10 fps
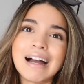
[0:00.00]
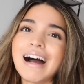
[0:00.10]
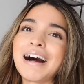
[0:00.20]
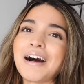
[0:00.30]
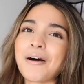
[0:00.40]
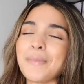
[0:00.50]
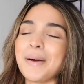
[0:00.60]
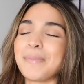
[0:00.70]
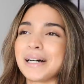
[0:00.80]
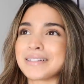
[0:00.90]

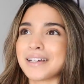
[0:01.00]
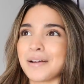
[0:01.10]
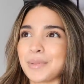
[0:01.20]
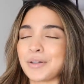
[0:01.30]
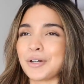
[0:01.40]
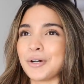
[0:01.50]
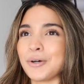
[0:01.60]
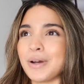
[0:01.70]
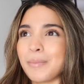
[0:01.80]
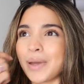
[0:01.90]
But I'm gonna
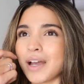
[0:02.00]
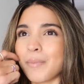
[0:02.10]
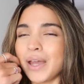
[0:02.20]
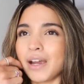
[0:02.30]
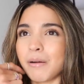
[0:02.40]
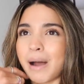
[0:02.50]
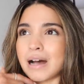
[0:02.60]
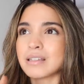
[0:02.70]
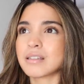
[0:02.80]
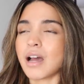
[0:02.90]
go and pick up a hair
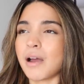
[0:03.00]
mask.